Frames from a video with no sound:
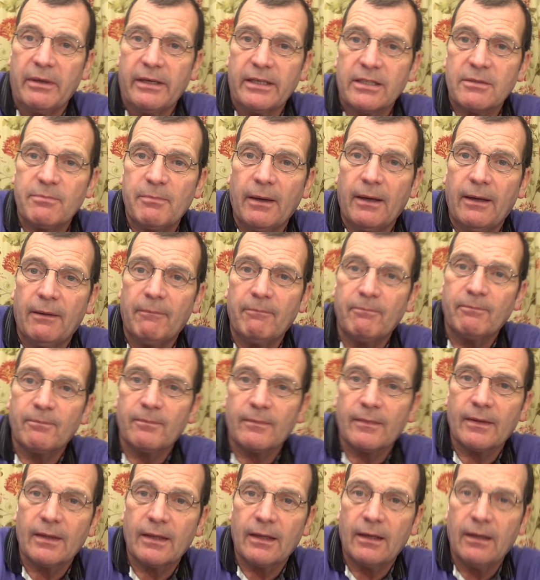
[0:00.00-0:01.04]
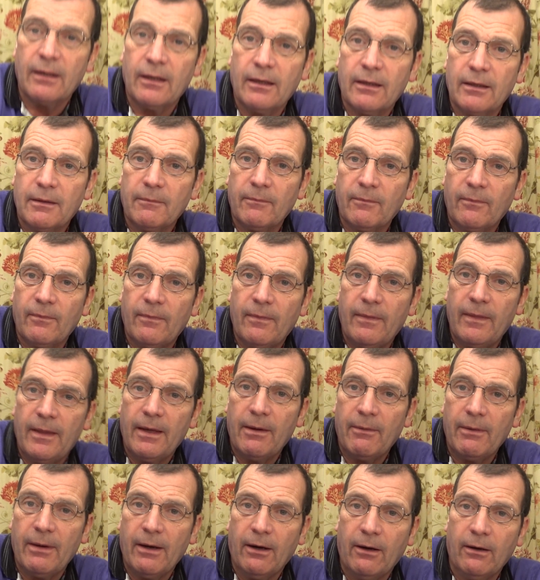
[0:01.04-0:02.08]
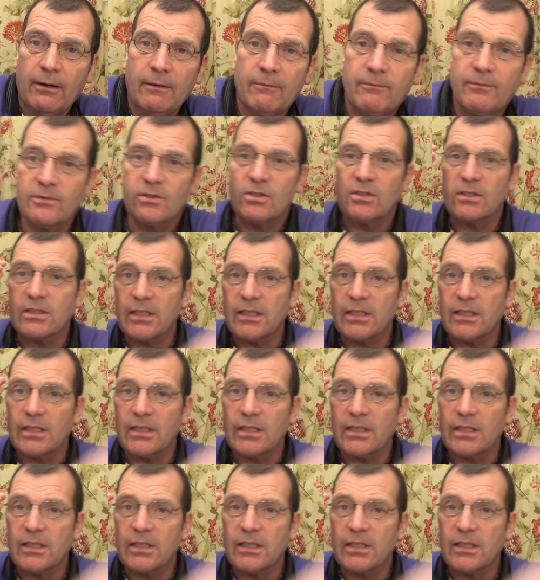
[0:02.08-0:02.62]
this, but there we are. Just